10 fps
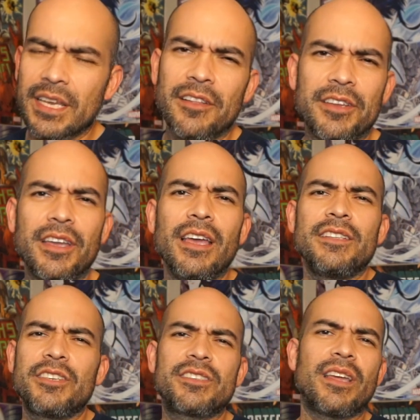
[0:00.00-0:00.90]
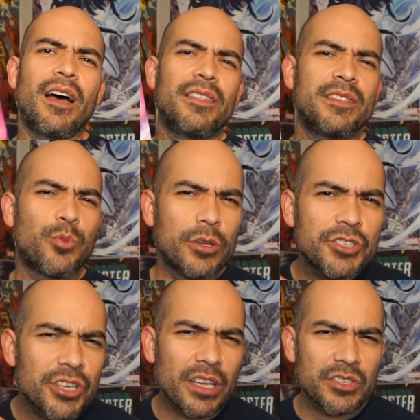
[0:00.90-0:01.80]
telling just these
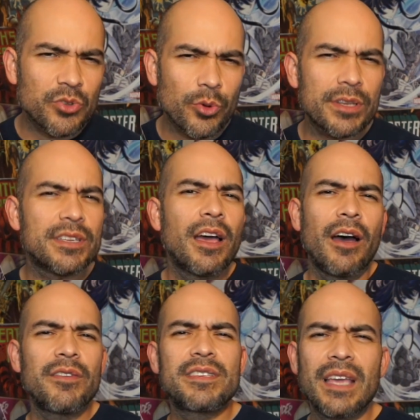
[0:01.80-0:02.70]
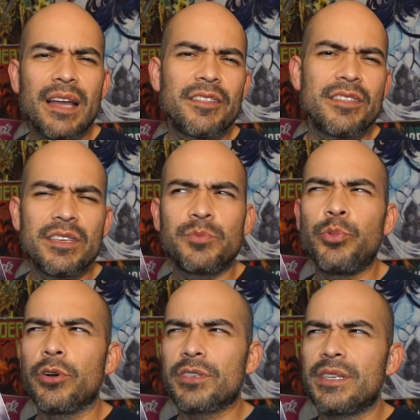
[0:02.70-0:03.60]
one-shot stories of exactly these
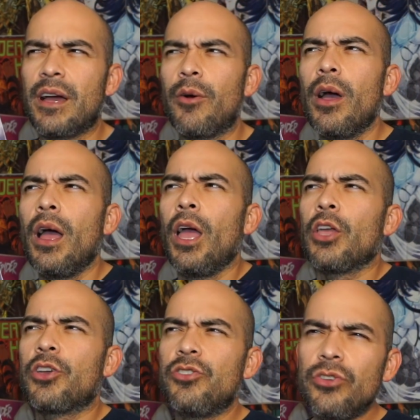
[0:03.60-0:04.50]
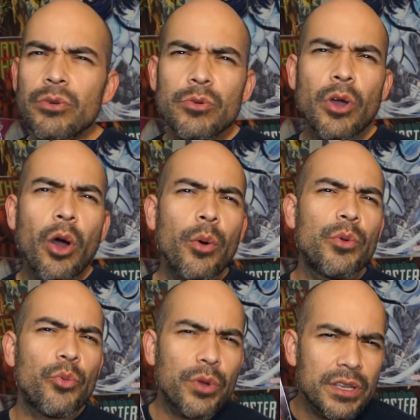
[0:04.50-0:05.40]
books. Now, could you go
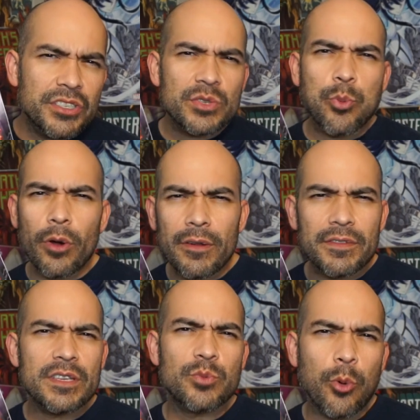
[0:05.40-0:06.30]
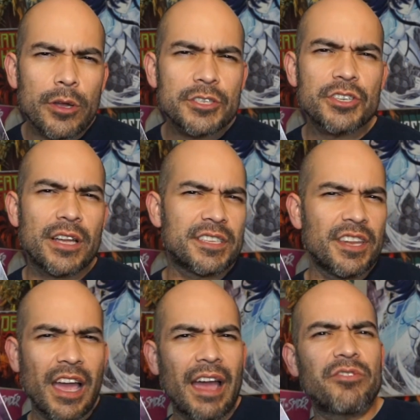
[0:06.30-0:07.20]
and read just one of these one shots and
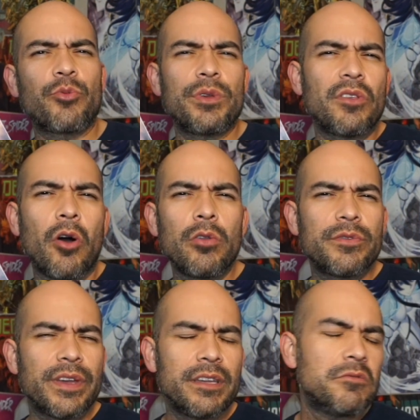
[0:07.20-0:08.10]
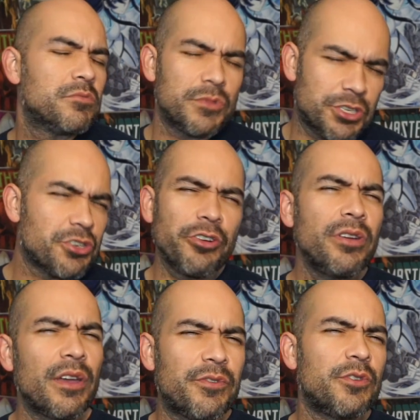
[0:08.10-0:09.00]
not have to read the whole event? Sure,
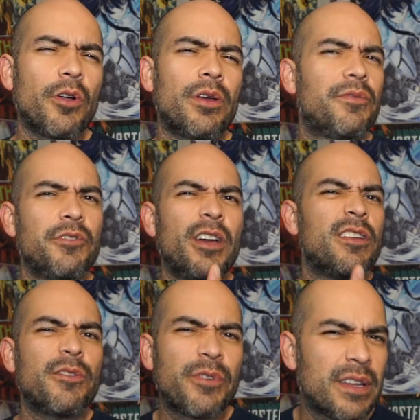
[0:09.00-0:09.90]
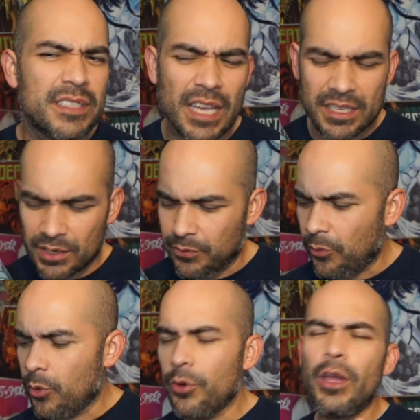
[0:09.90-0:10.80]
if you're not into Fantastic
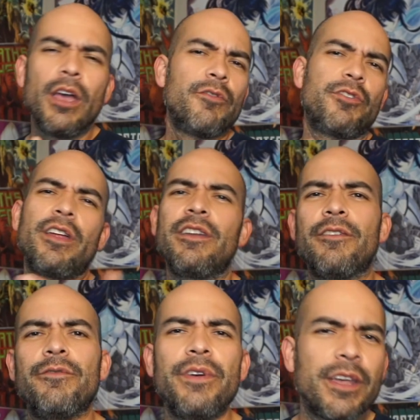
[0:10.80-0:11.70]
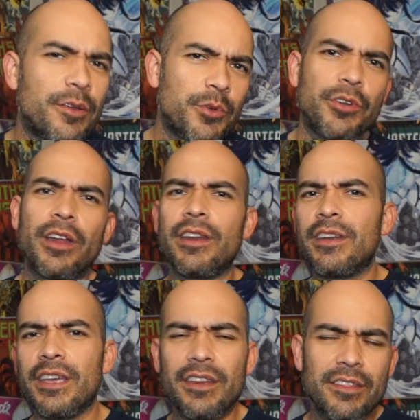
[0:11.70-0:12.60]
Four, if you're not into Venom, you're not
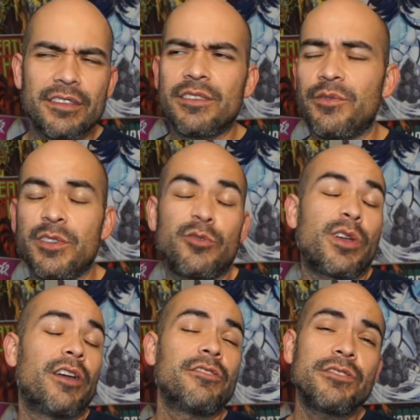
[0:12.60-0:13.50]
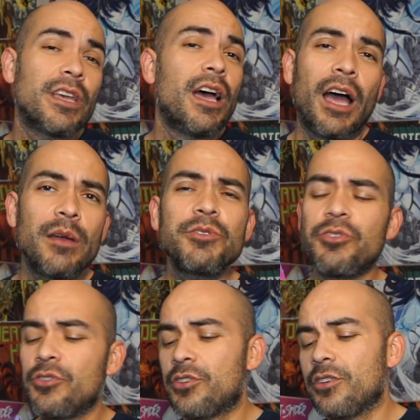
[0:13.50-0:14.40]
into any of these individual characters, I'm
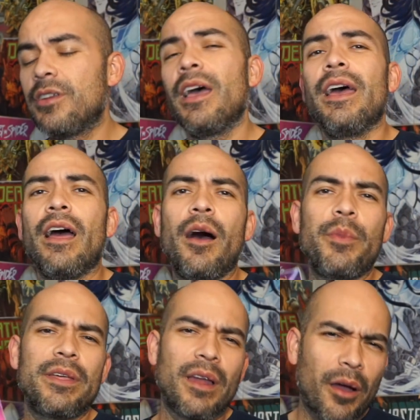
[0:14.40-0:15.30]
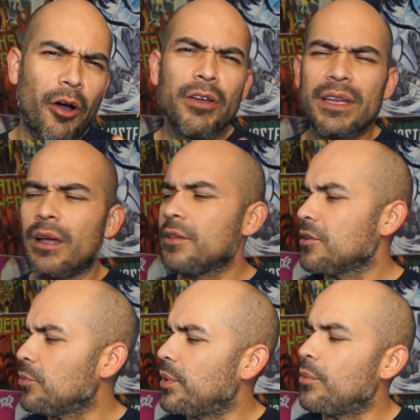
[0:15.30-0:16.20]
sure you could. And I'll get a
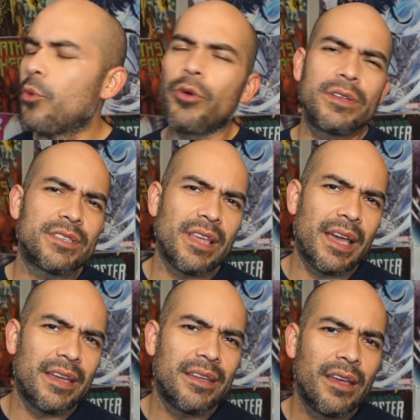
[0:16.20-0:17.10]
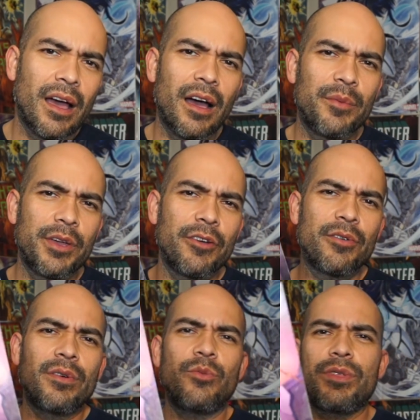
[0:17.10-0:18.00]
little bit more into that
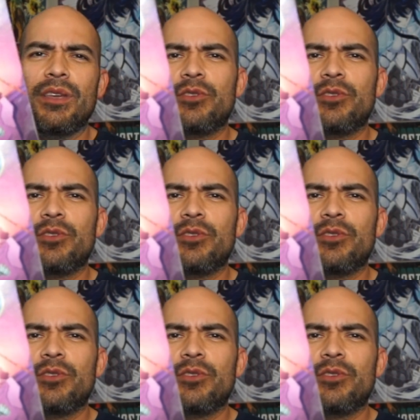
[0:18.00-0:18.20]
here with